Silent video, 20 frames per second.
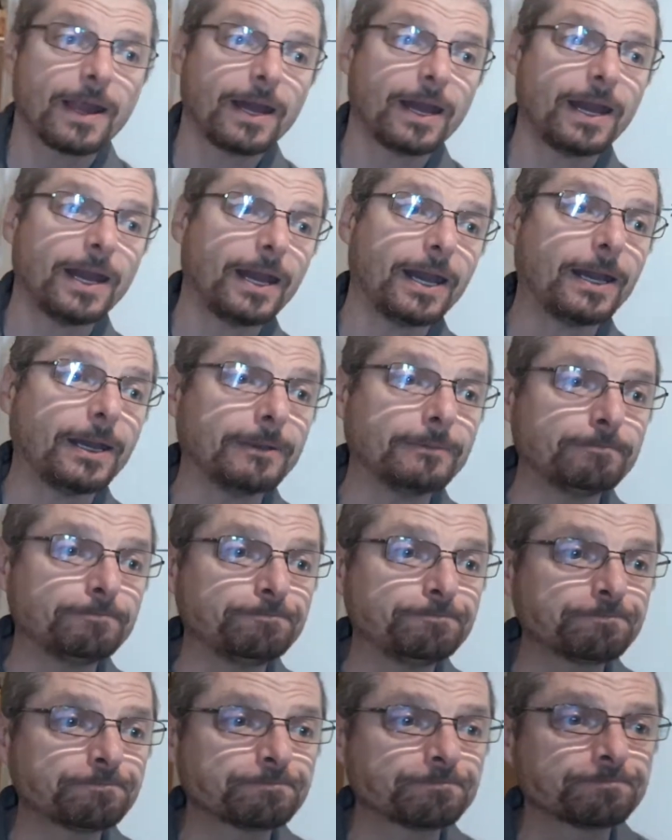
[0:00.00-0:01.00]

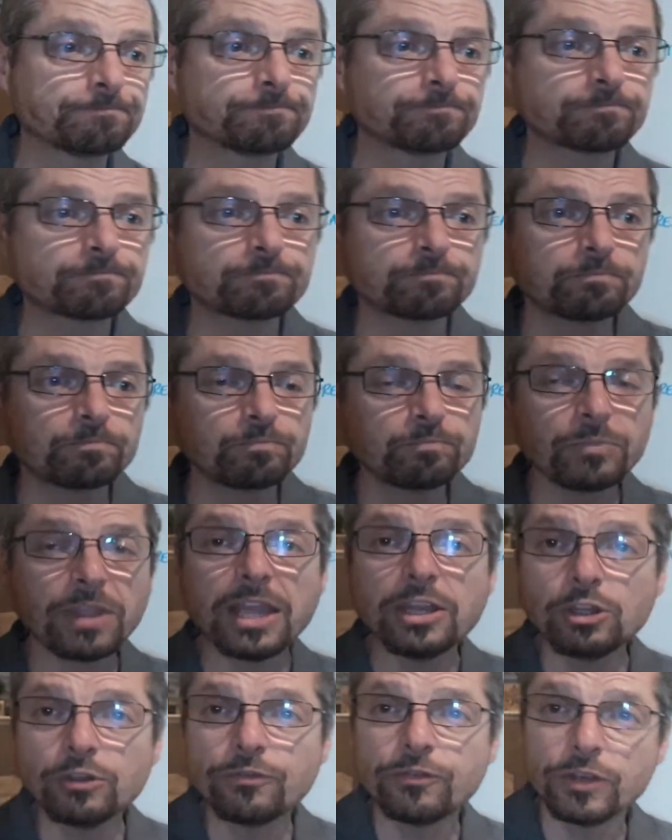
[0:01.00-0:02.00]
and
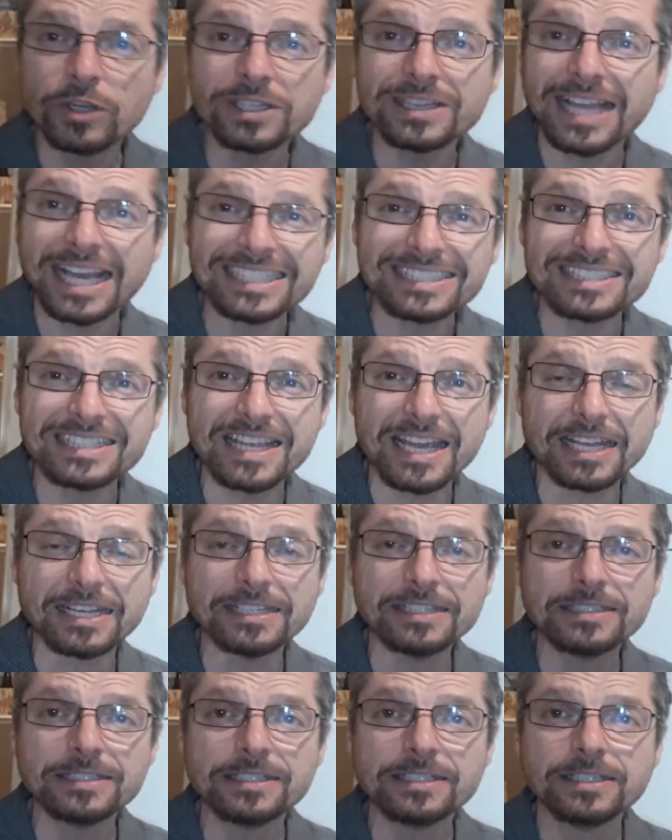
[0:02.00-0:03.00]
you feel less than.